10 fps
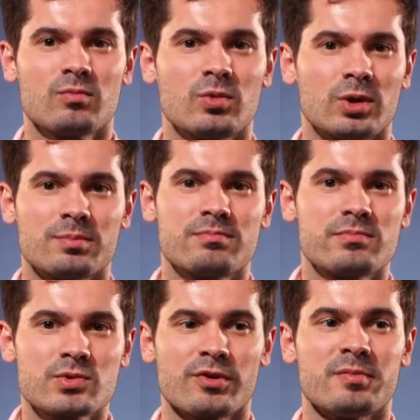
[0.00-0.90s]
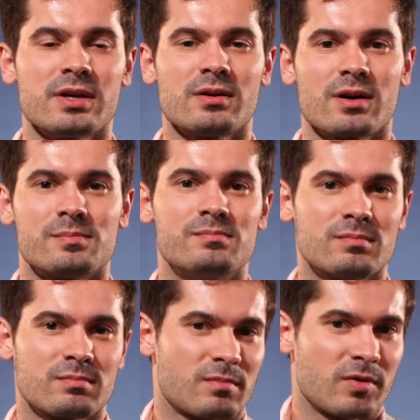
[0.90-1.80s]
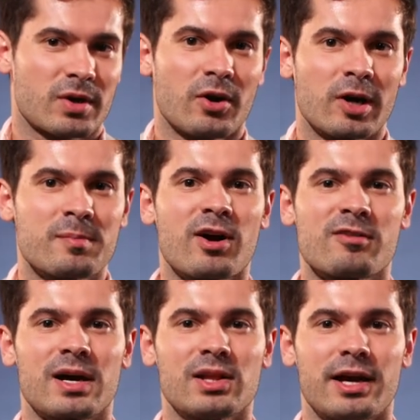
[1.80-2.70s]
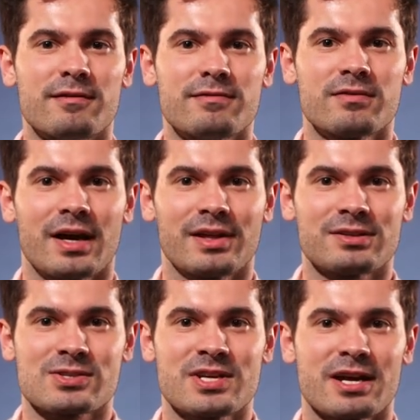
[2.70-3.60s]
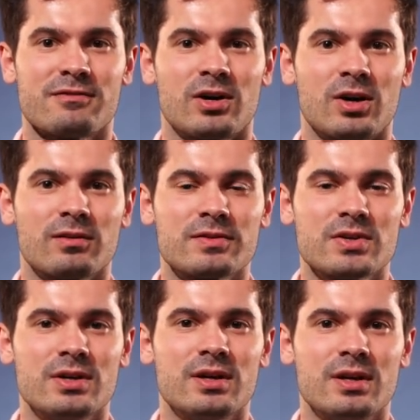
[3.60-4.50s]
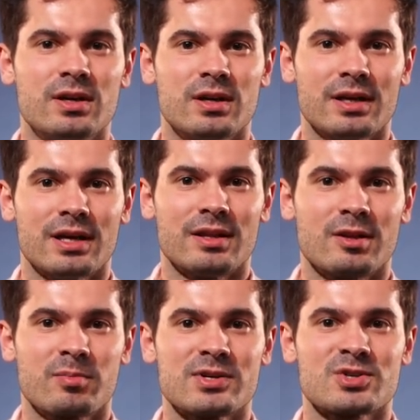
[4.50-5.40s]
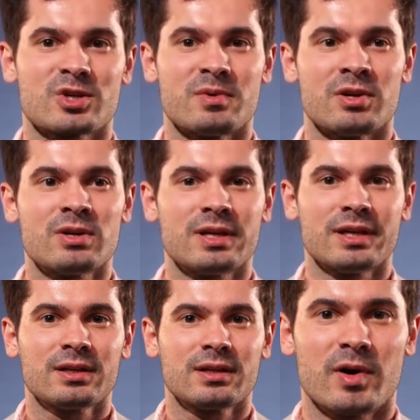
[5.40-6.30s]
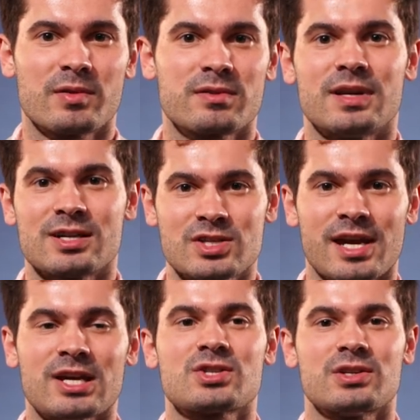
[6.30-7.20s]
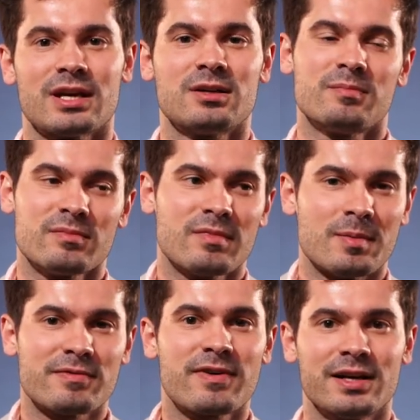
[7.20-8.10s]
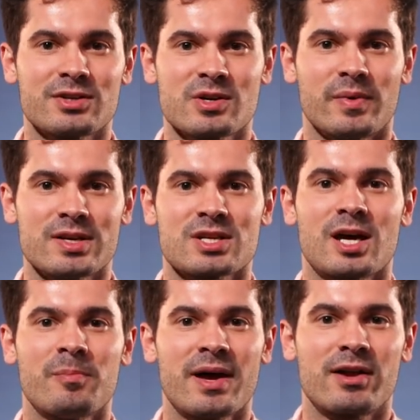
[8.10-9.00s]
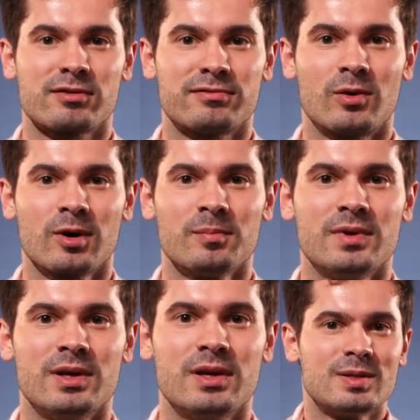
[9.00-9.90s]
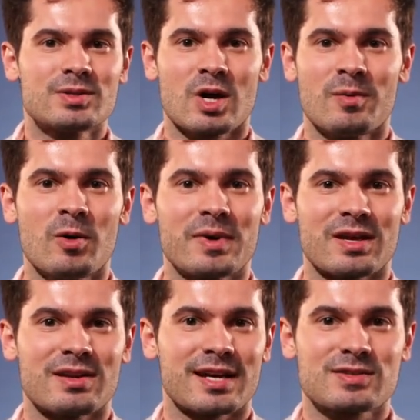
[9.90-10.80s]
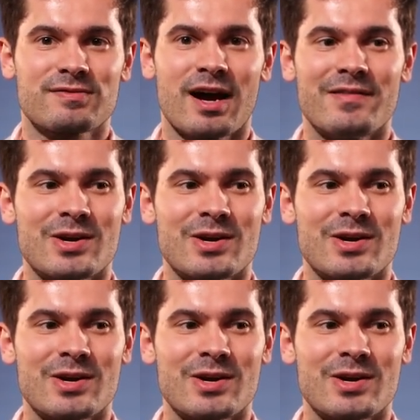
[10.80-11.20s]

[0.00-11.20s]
will sort of be a, a recurring part of my life. I like to stay involved in the prison community, both in education and maybe finding some ways to help out and reform. So I'm hoping in the next five